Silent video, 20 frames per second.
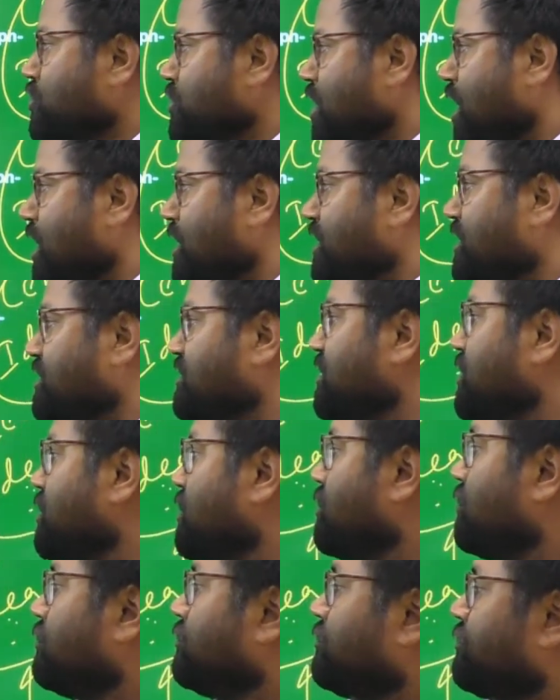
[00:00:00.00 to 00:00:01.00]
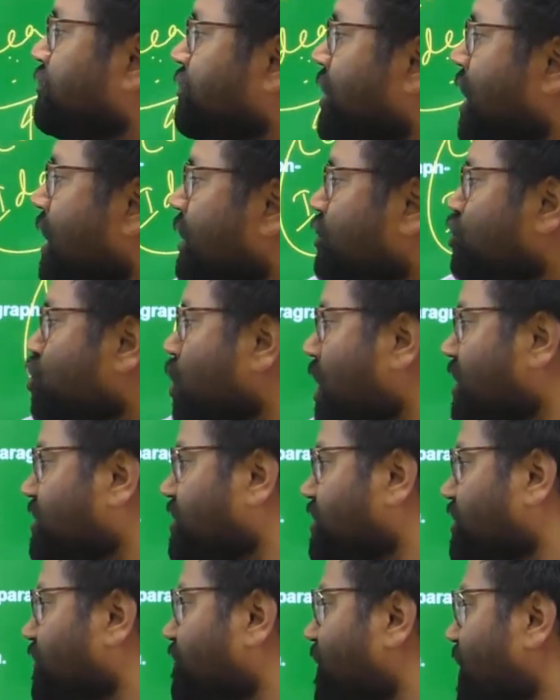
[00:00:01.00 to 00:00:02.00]
guys, try to
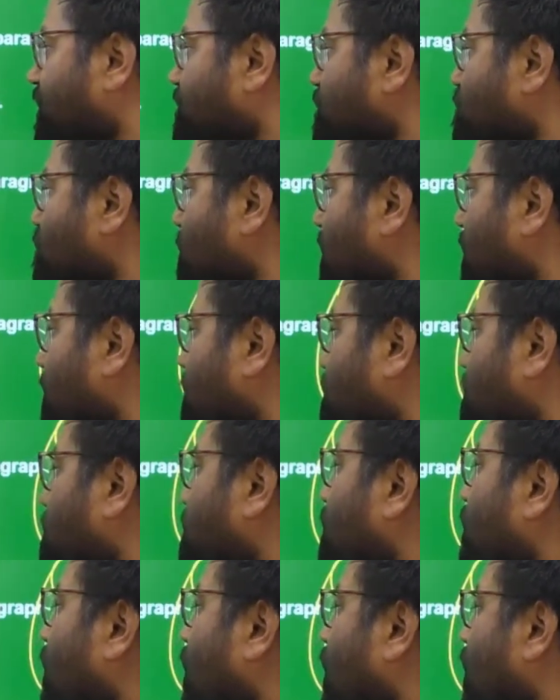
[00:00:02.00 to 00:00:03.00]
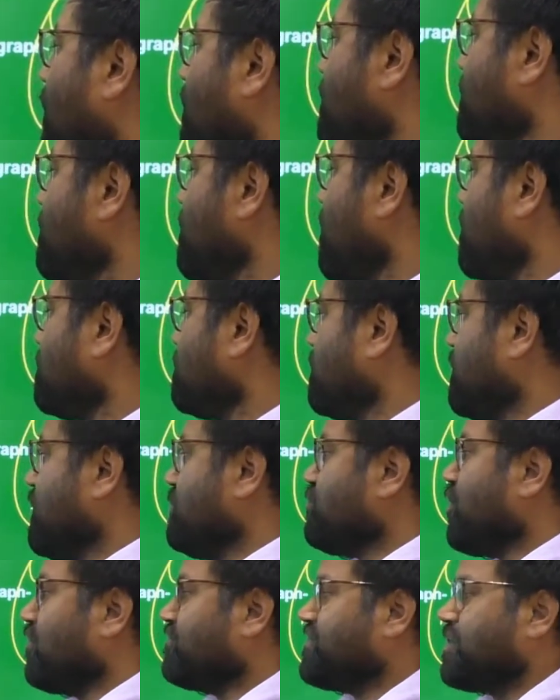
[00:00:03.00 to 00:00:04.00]
identify the main idea,
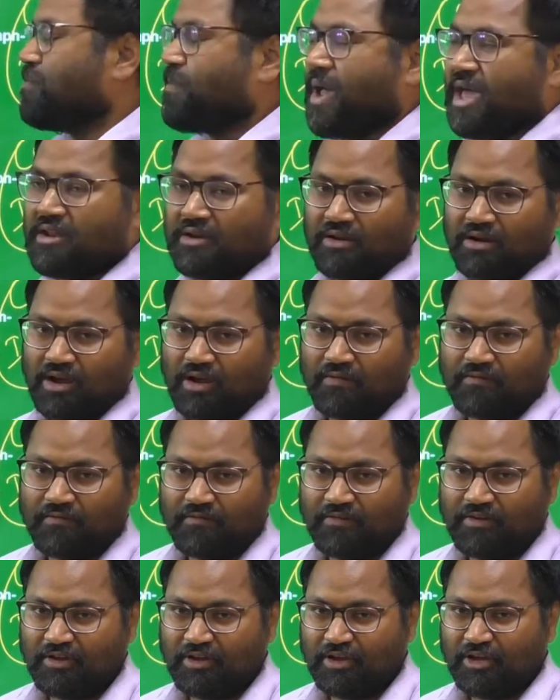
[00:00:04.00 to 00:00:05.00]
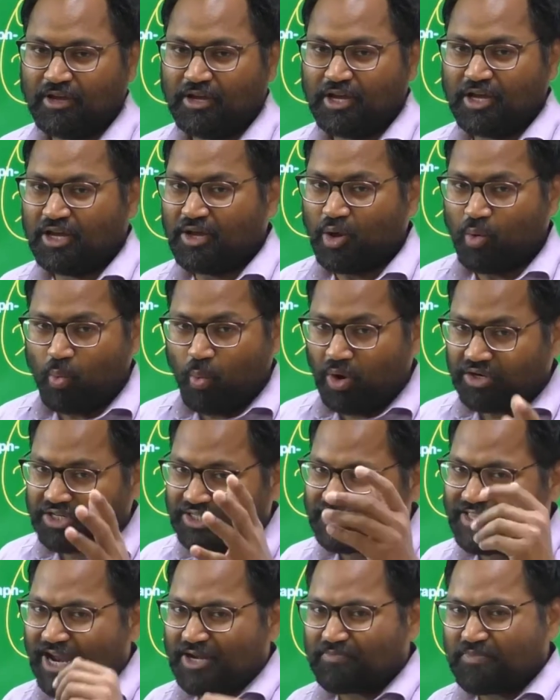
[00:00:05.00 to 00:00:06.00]
theme of the paragraph. What
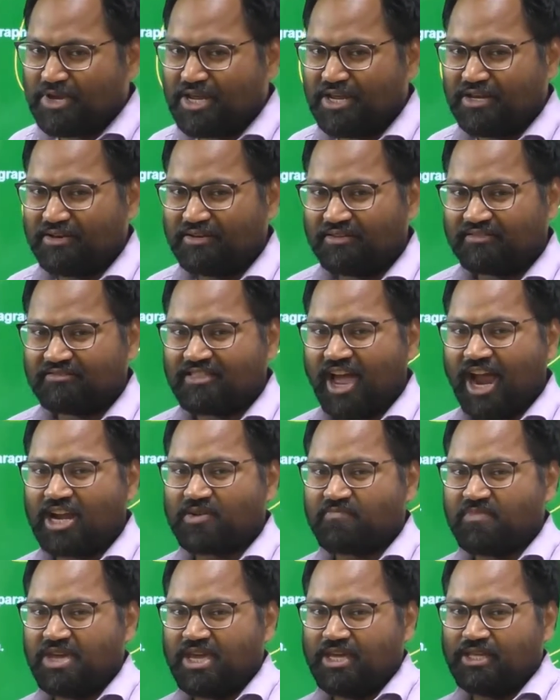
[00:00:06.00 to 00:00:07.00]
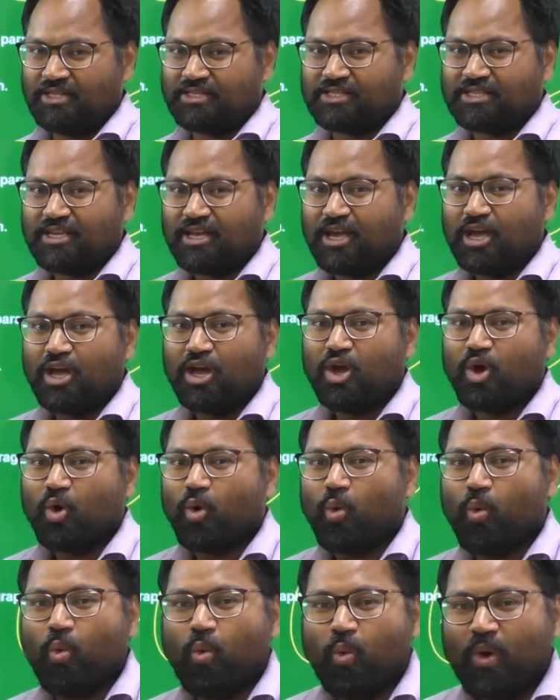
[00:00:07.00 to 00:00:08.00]
does that mean? That means
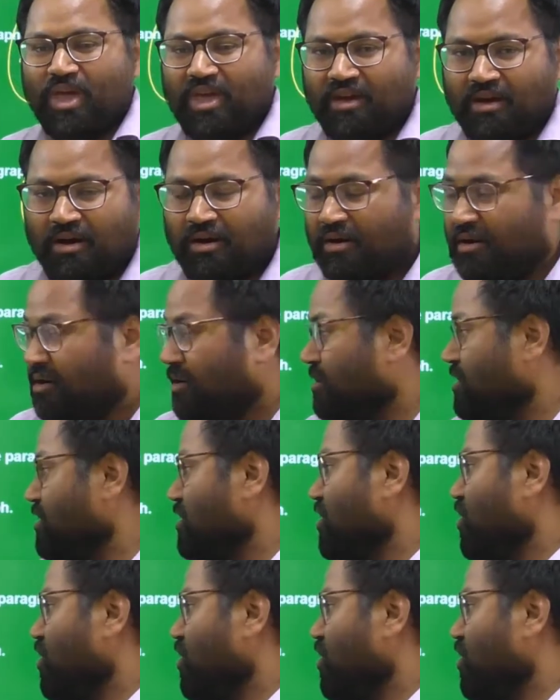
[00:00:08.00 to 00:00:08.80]
where